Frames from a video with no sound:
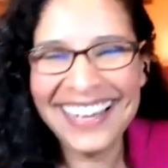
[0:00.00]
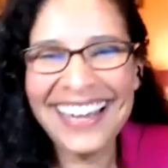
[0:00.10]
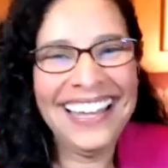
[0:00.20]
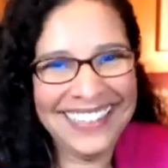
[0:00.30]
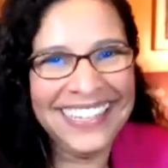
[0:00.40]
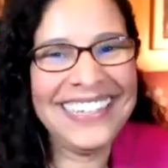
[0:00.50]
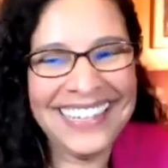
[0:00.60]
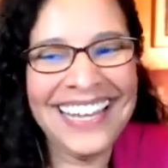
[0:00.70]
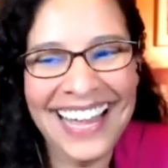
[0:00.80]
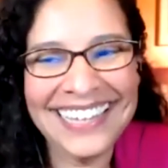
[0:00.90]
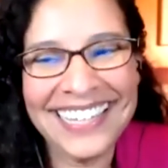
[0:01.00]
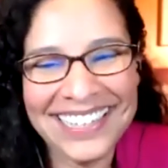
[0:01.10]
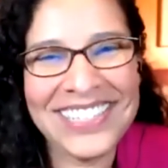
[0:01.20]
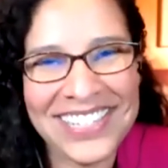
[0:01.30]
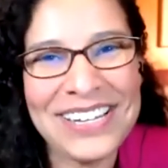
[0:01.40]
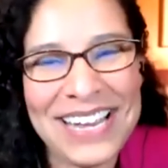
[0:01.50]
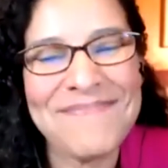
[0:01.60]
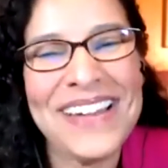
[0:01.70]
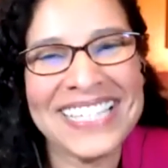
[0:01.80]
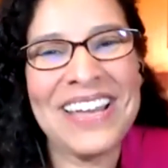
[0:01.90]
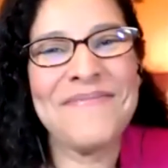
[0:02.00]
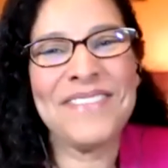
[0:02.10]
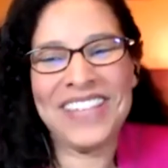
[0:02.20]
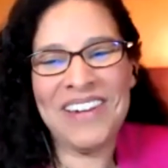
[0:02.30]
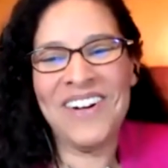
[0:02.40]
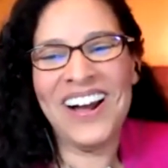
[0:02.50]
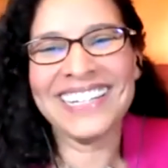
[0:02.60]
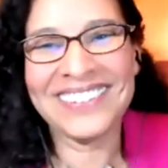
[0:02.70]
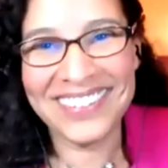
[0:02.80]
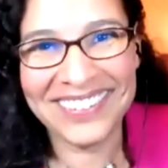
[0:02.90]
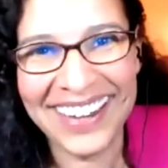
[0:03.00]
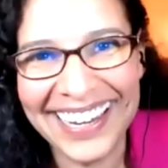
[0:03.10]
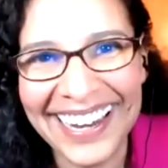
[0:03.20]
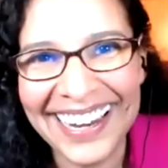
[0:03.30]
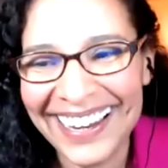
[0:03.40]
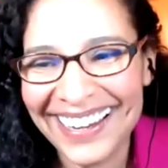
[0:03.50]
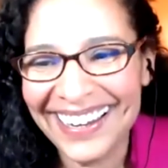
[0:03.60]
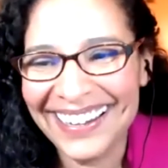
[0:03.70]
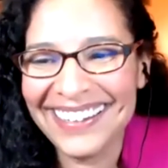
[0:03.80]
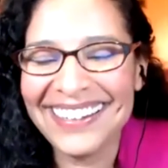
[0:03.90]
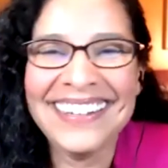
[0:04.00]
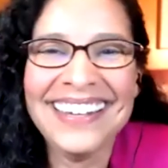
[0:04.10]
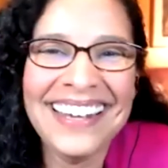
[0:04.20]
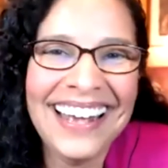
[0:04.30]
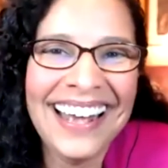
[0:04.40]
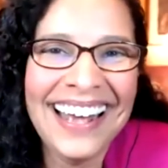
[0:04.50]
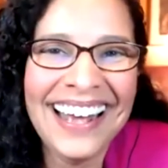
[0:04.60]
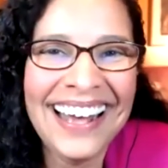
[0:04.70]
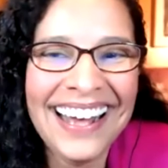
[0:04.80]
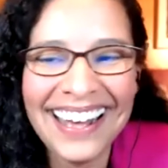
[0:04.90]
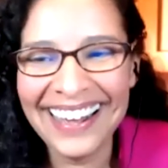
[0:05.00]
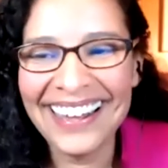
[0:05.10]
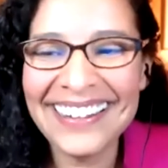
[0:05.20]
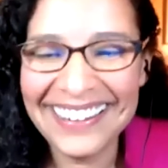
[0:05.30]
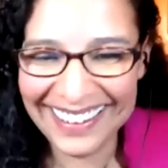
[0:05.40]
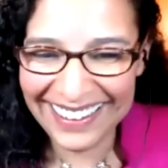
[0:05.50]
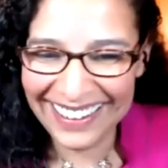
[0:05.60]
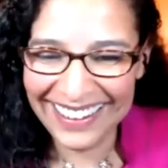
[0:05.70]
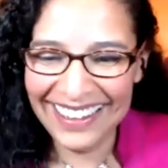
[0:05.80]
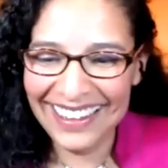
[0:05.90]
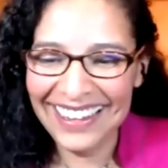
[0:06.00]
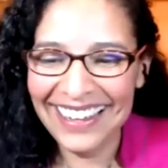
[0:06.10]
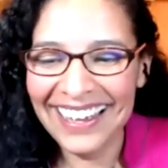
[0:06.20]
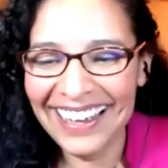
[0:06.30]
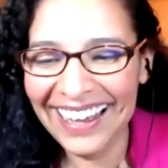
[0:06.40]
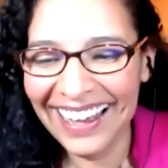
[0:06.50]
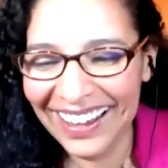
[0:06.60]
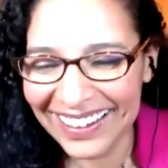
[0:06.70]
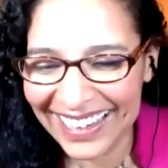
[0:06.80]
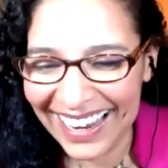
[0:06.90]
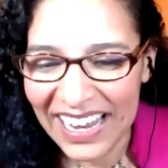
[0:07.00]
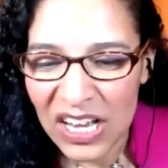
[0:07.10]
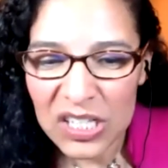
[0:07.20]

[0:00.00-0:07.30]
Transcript: I think that they, I think that's going to get messed up if they walk through, right? No further questions. Back back to you, Michele. Okay.